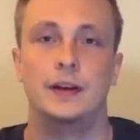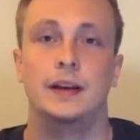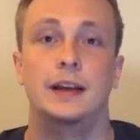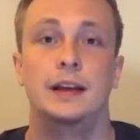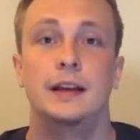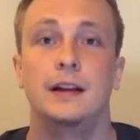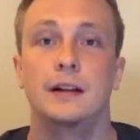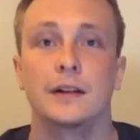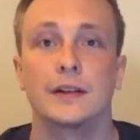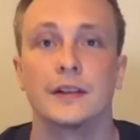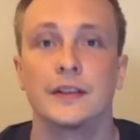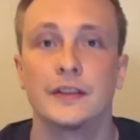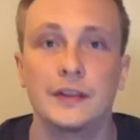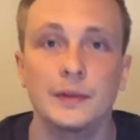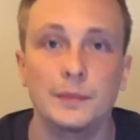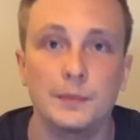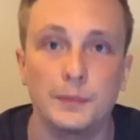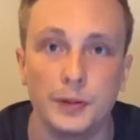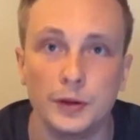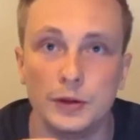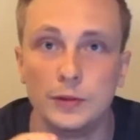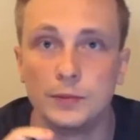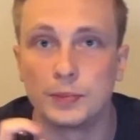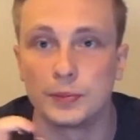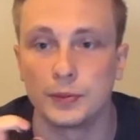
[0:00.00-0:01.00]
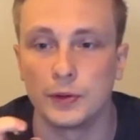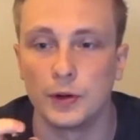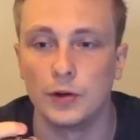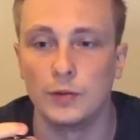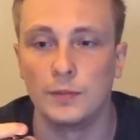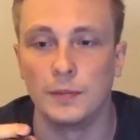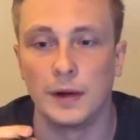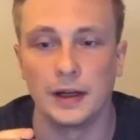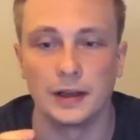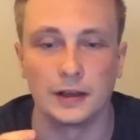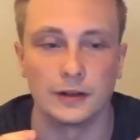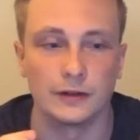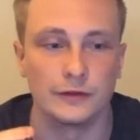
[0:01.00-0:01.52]
here is the Boom Pro
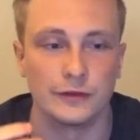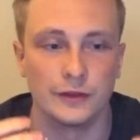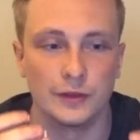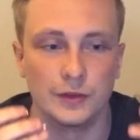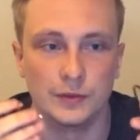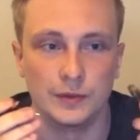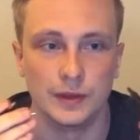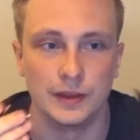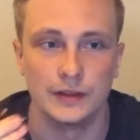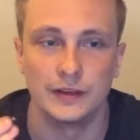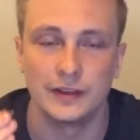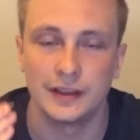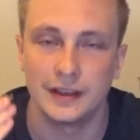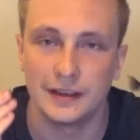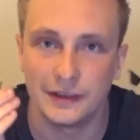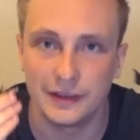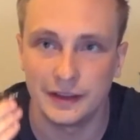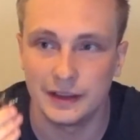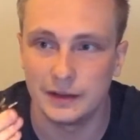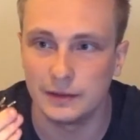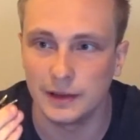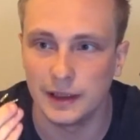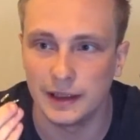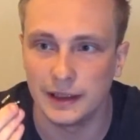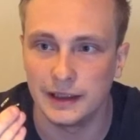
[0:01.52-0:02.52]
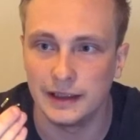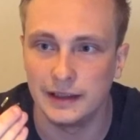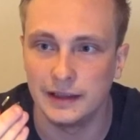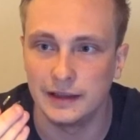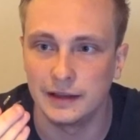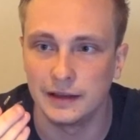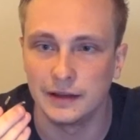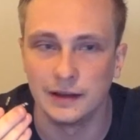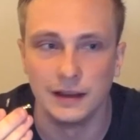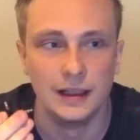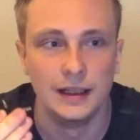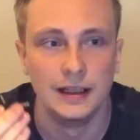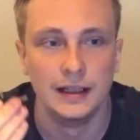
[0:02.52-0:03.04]
microphone. As you can see right
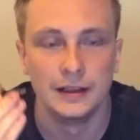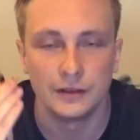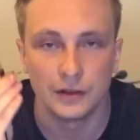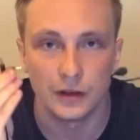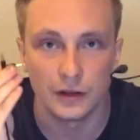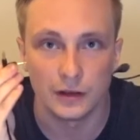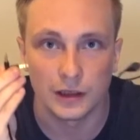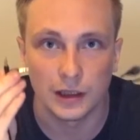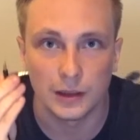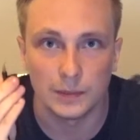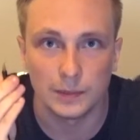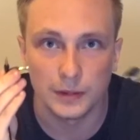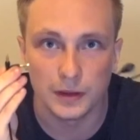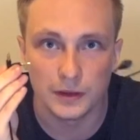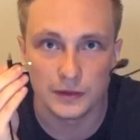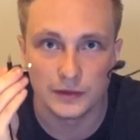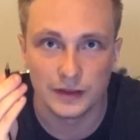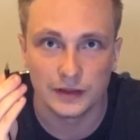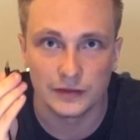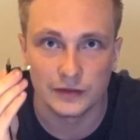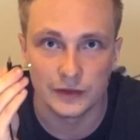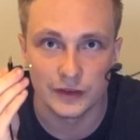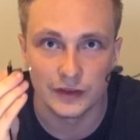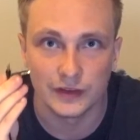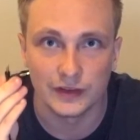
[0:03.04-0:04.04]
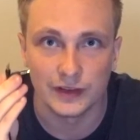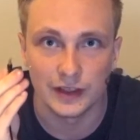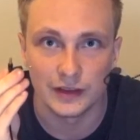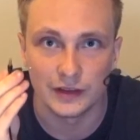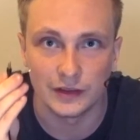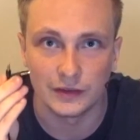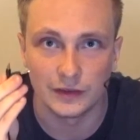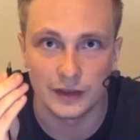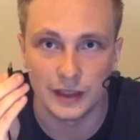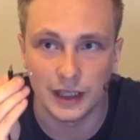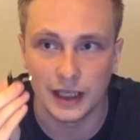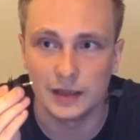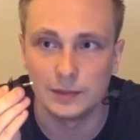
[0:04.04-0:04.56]
here, there are a couple of different sets
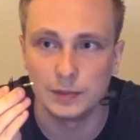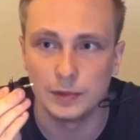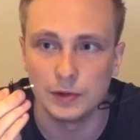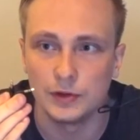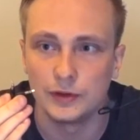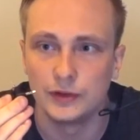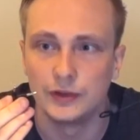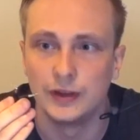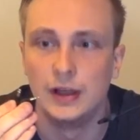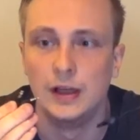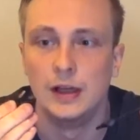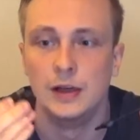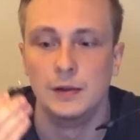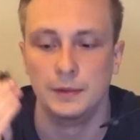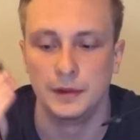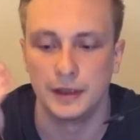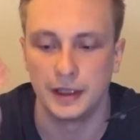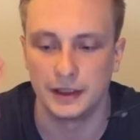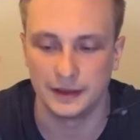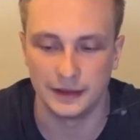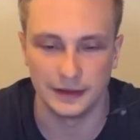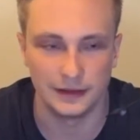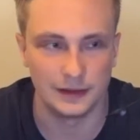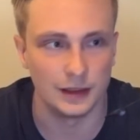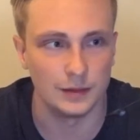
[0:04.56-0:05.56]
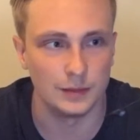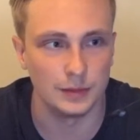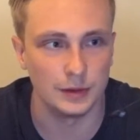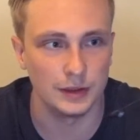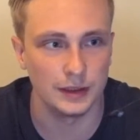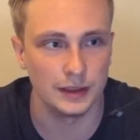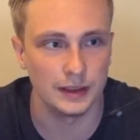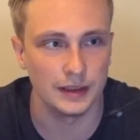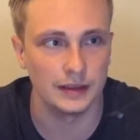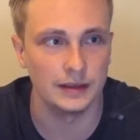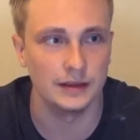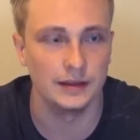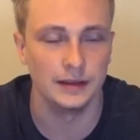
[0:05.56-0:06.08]
of cables. We got the double
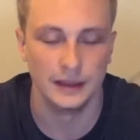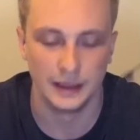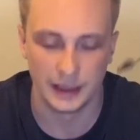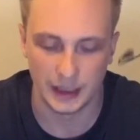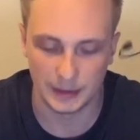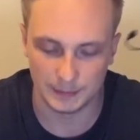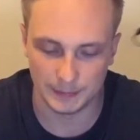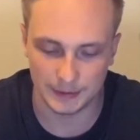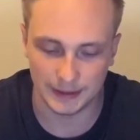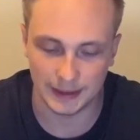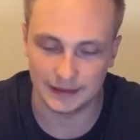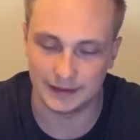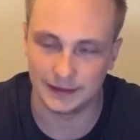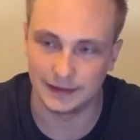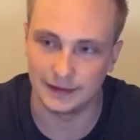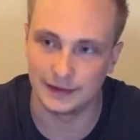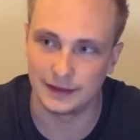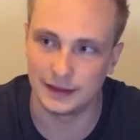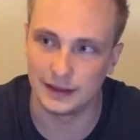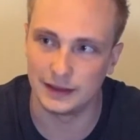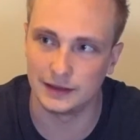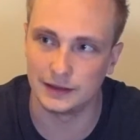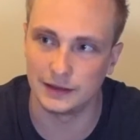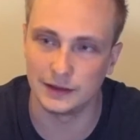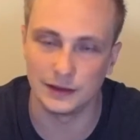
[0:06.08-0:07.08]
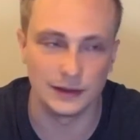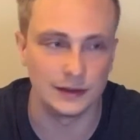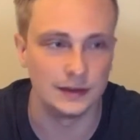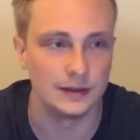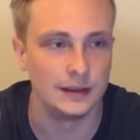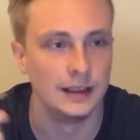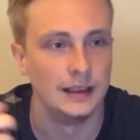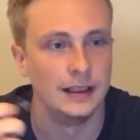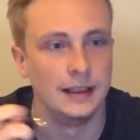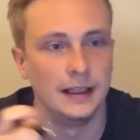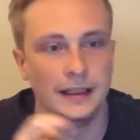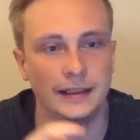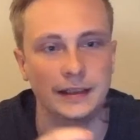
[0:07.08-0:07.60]
here, and we got the singular,
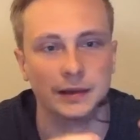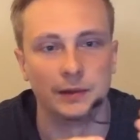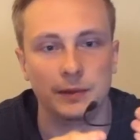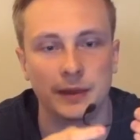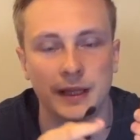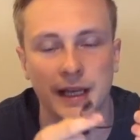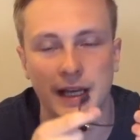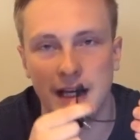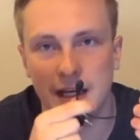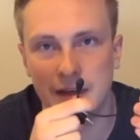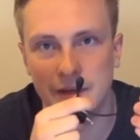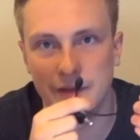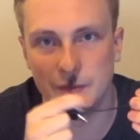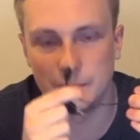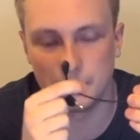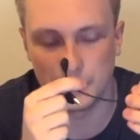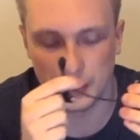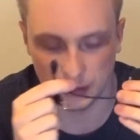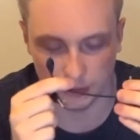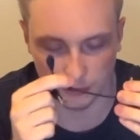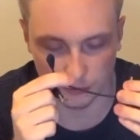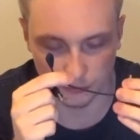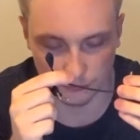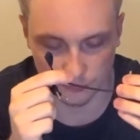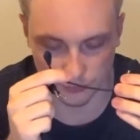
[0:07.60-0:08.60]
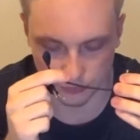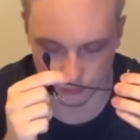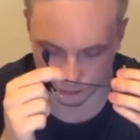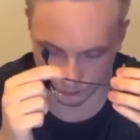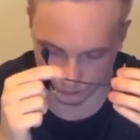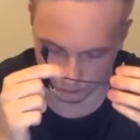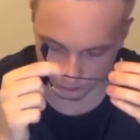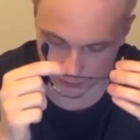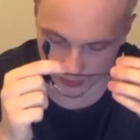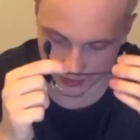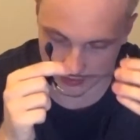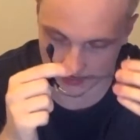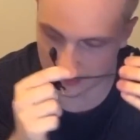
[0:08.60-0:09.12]
and then we have the microphone
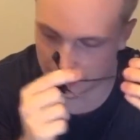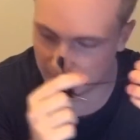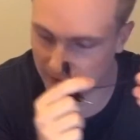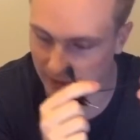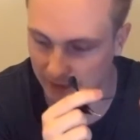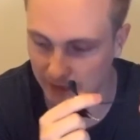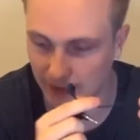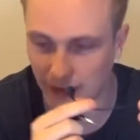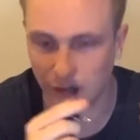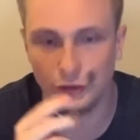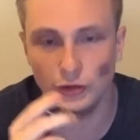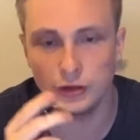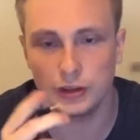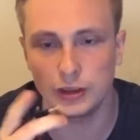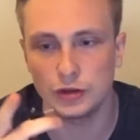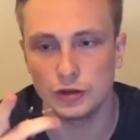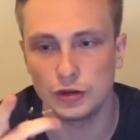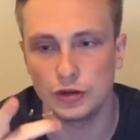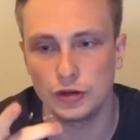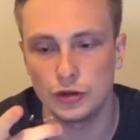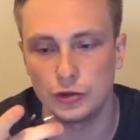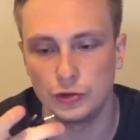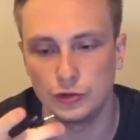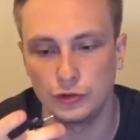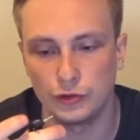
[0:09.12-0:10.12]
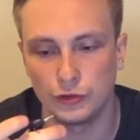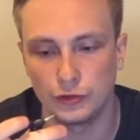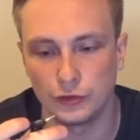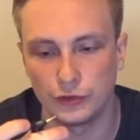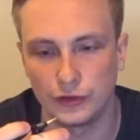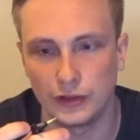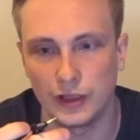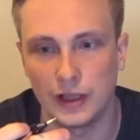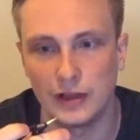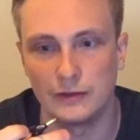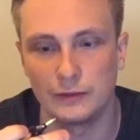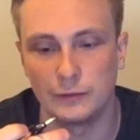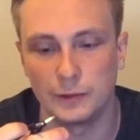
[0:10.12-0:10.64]
right here. Now you can choose
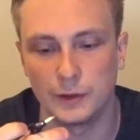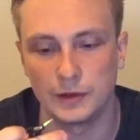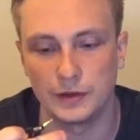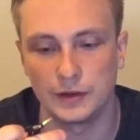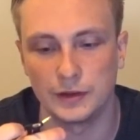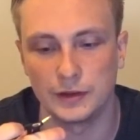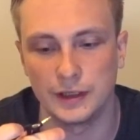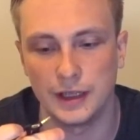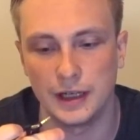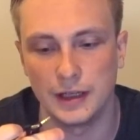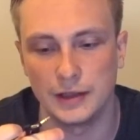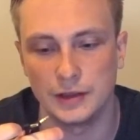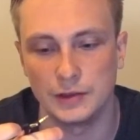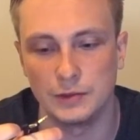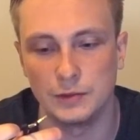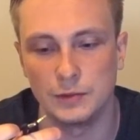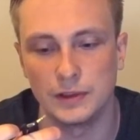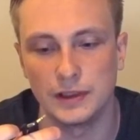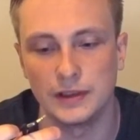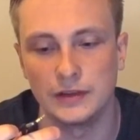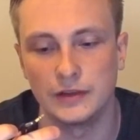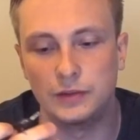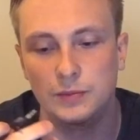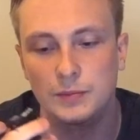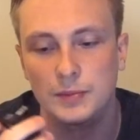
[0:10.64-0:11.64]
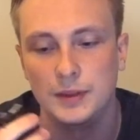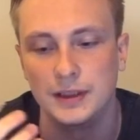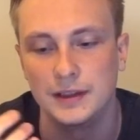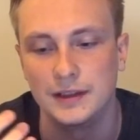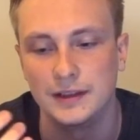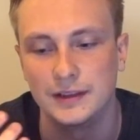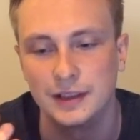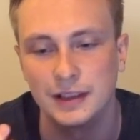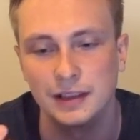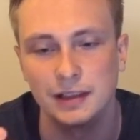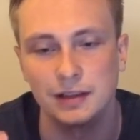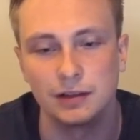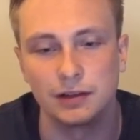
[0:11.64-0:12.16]
yourself whether or not you want it to be a
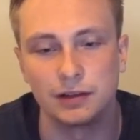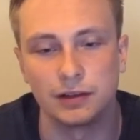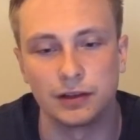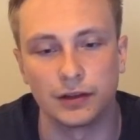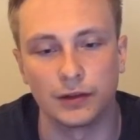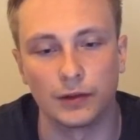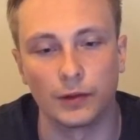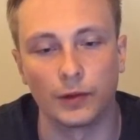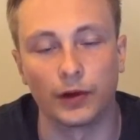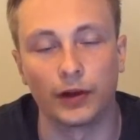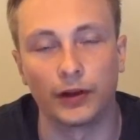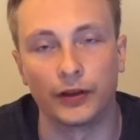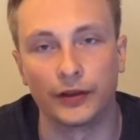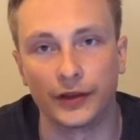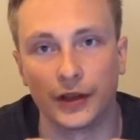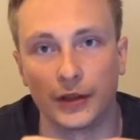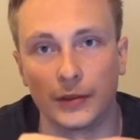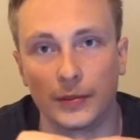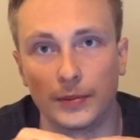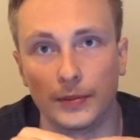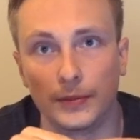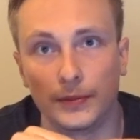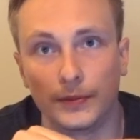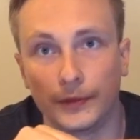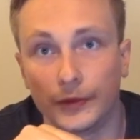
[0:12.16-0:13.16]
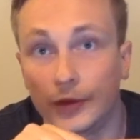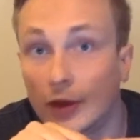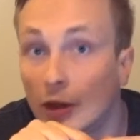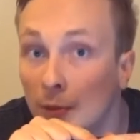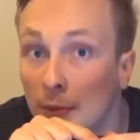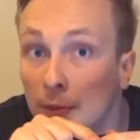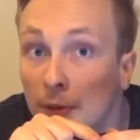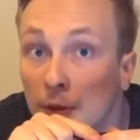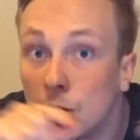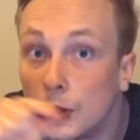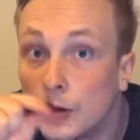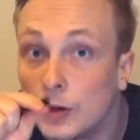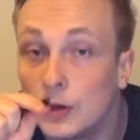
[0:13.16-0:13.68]
singular or a
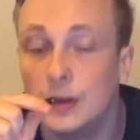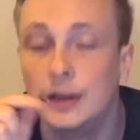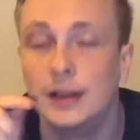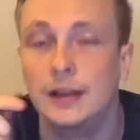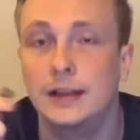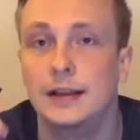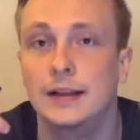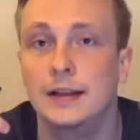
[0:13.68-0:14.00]
double,